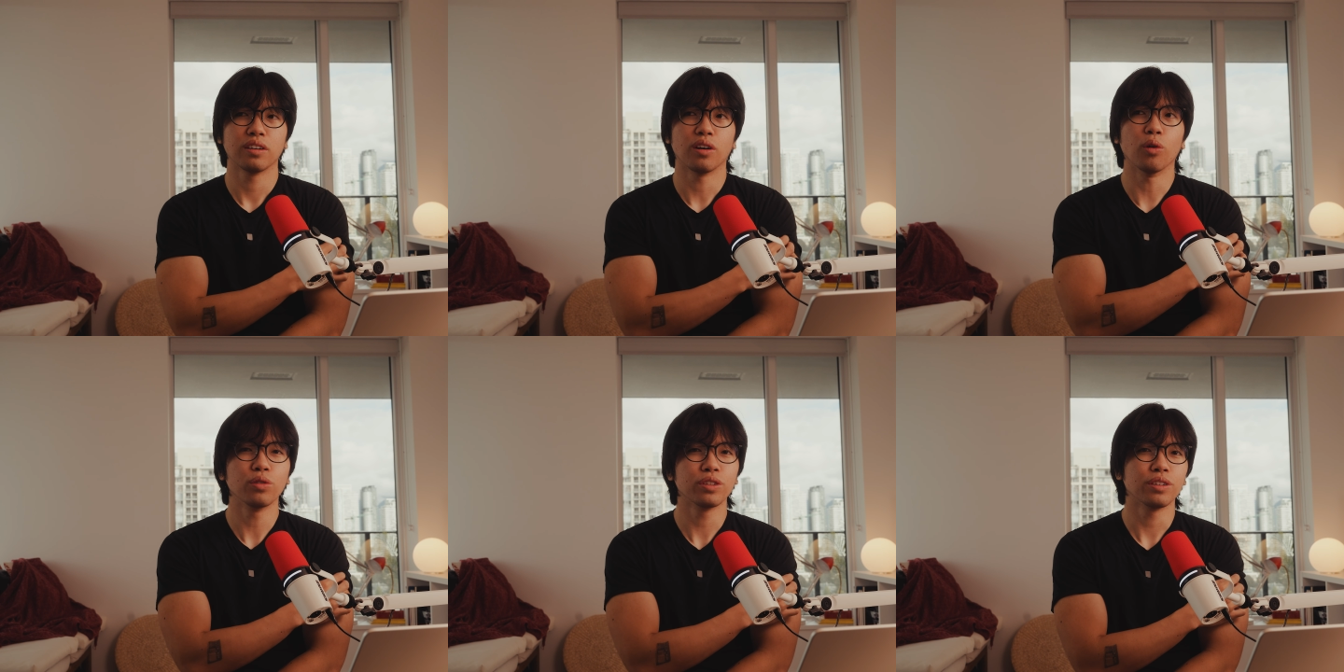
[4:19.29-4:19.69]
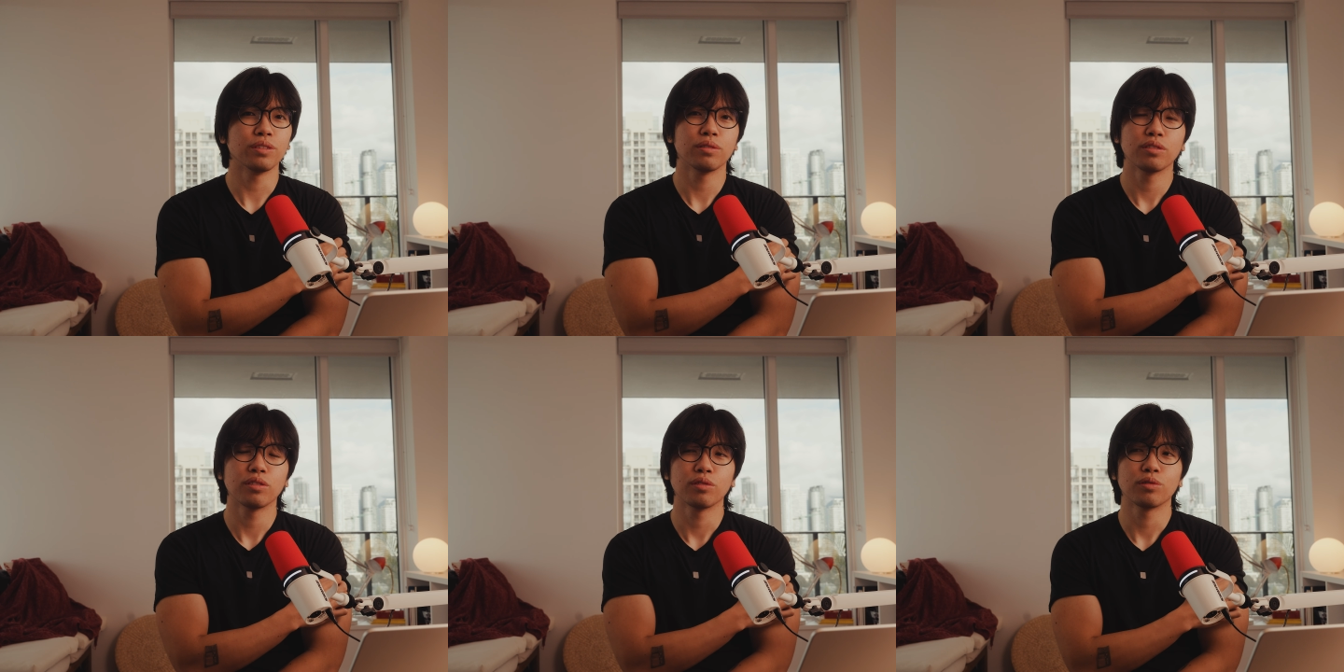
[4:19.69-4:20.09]

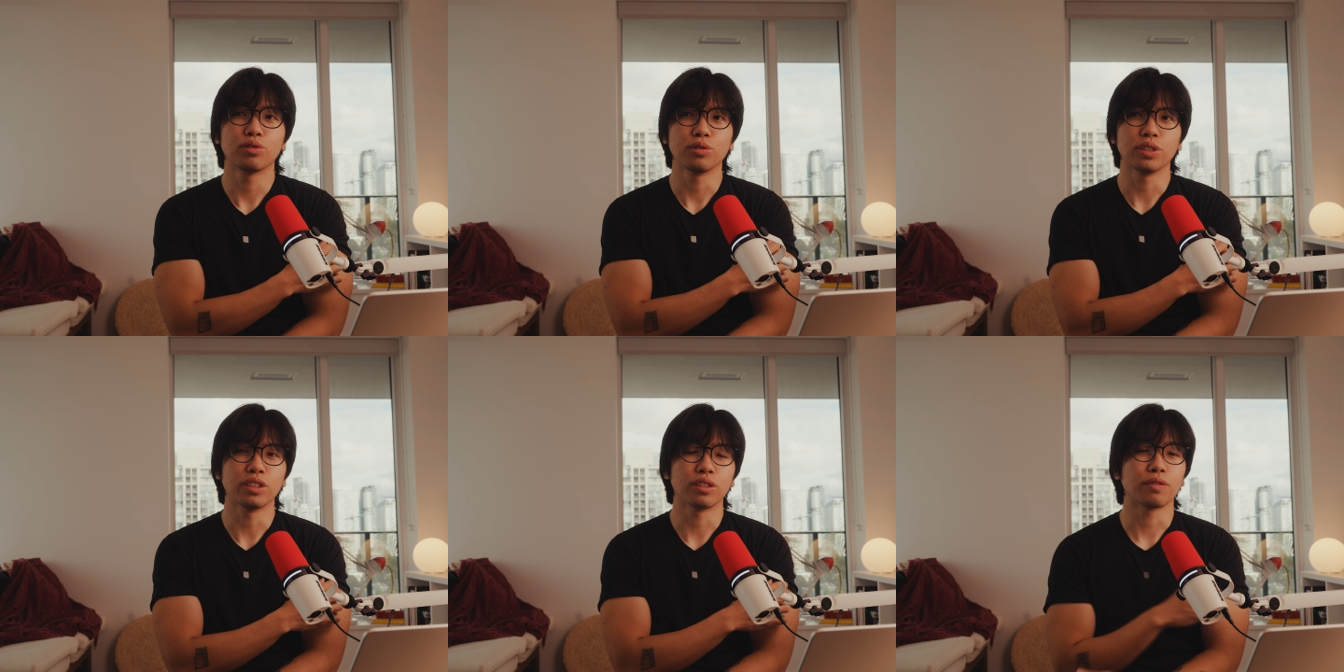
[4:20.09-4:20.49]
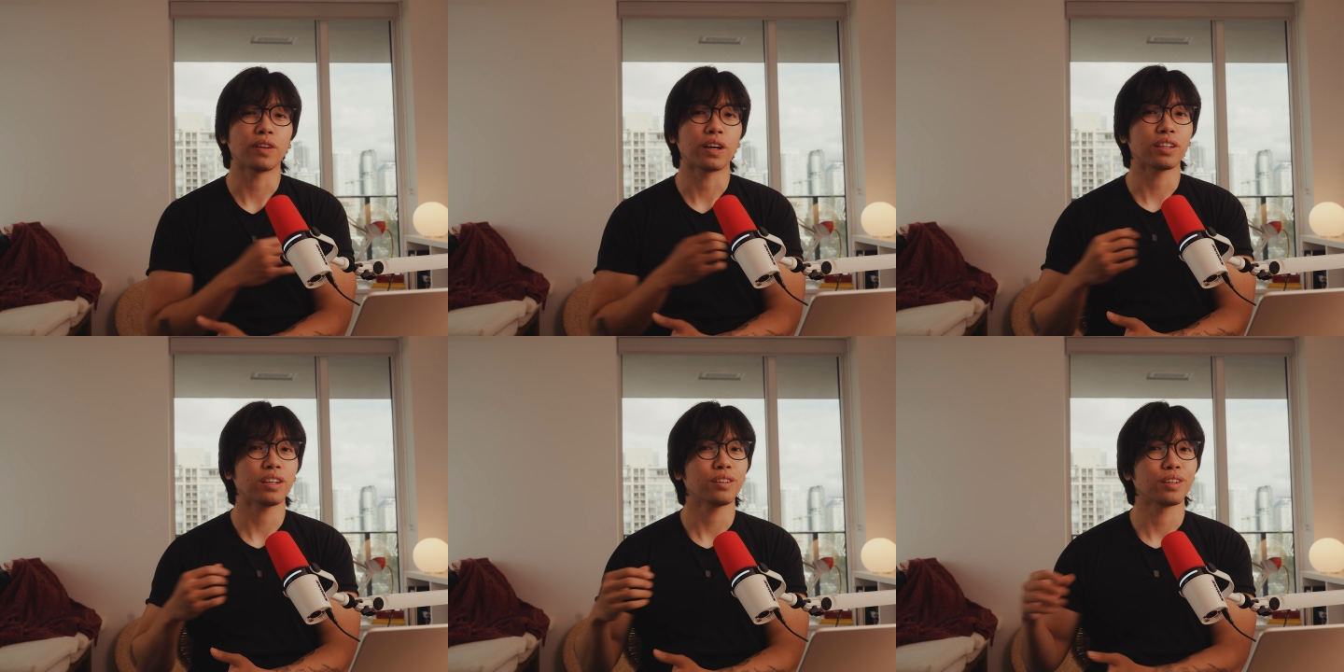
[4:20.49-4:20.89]
only to either
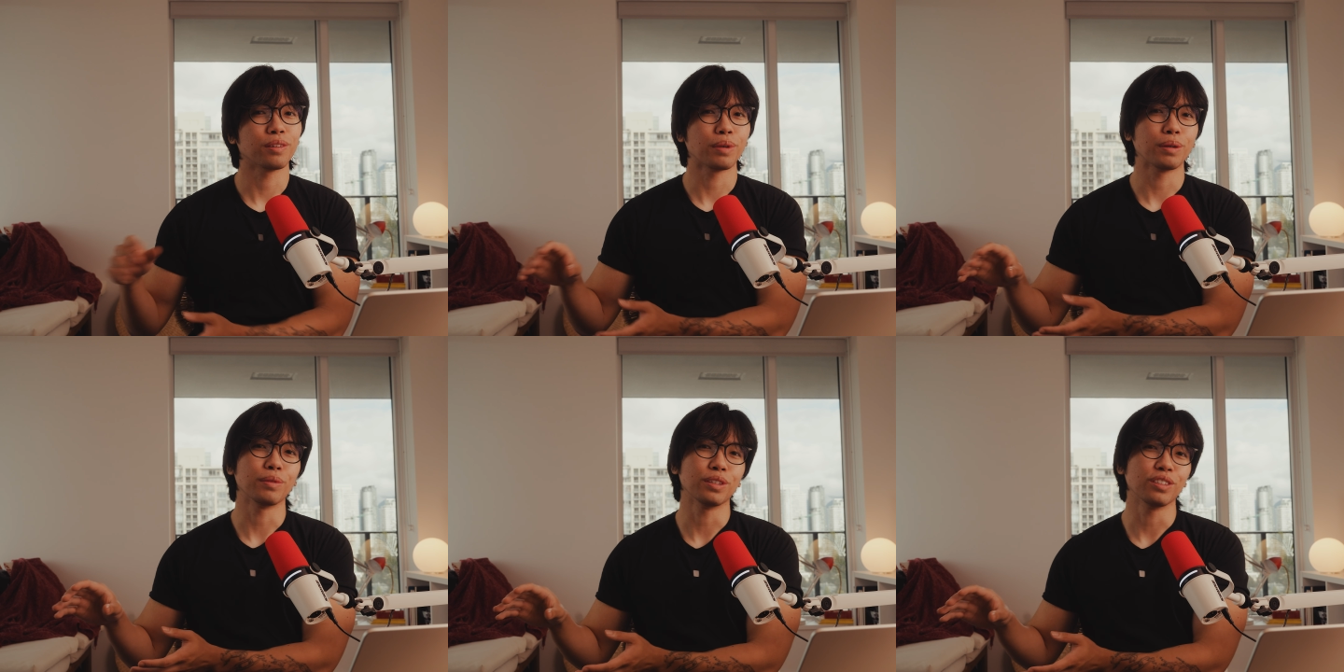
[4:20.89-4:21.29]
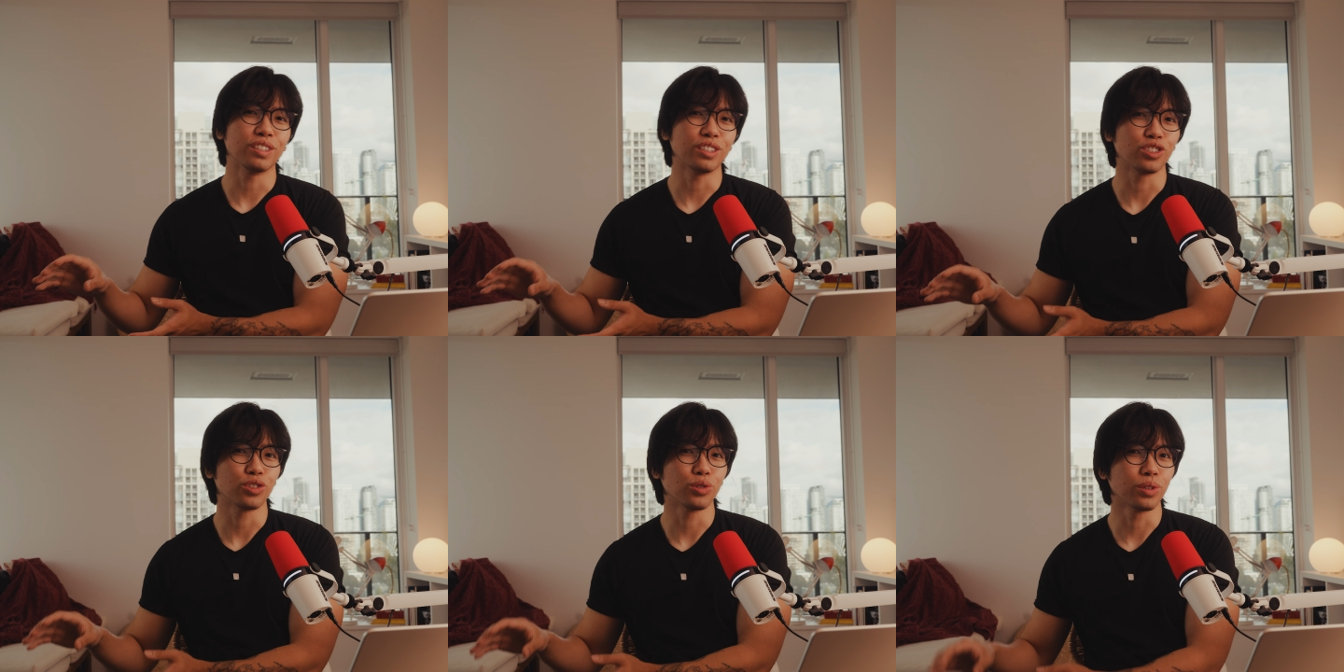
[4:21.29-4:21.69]
find out that maybe you
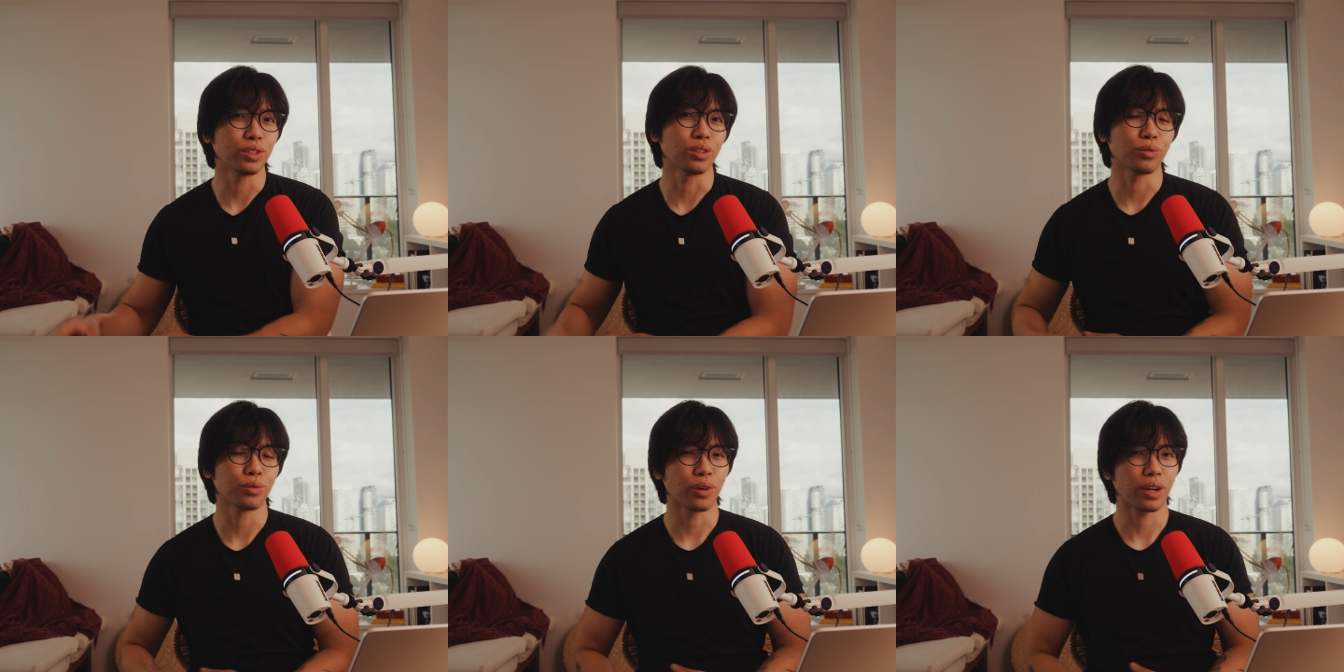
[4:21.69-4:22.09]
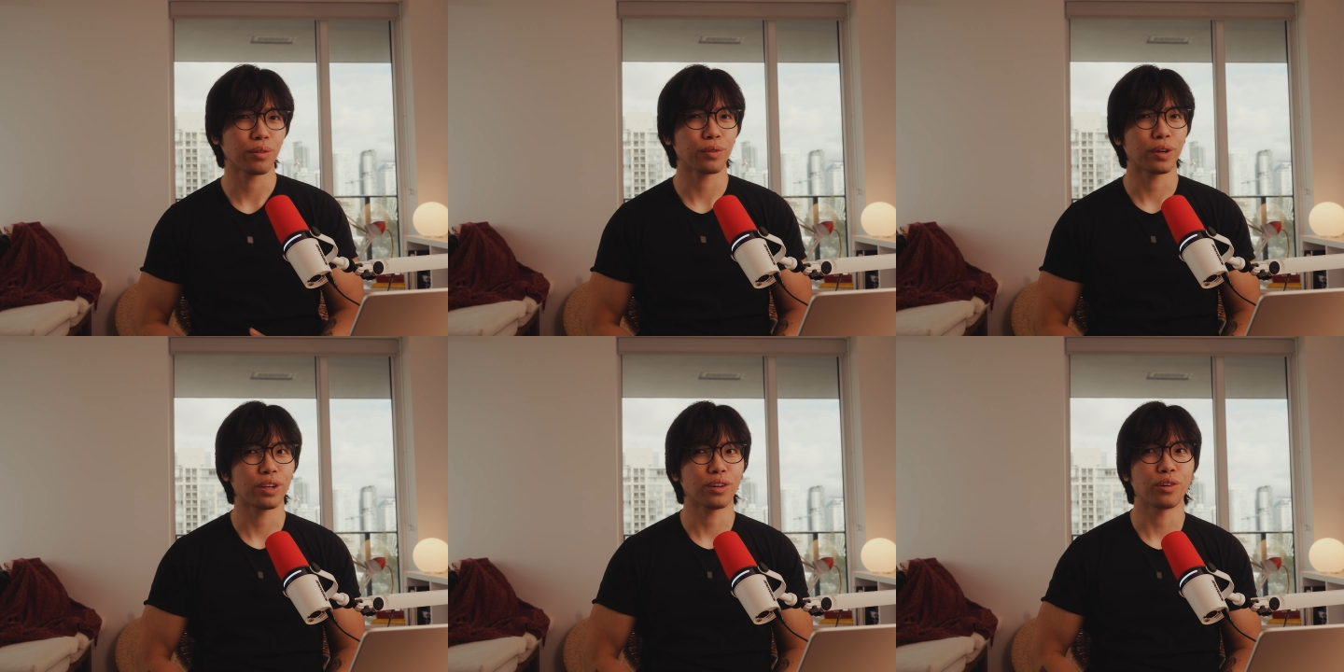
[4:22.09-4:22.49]
didn't shoot it the right way,